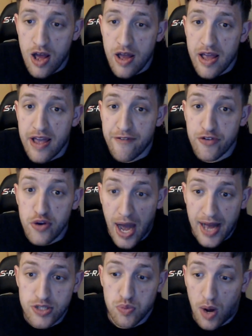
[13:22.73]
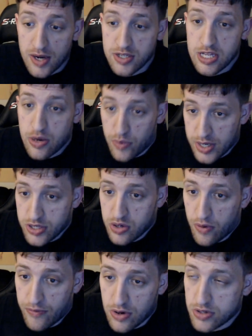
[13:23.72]
If you guys watch the original
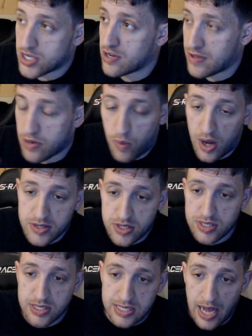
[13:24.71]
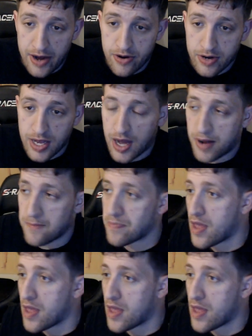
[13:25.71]
version and then watch the Snyder cut,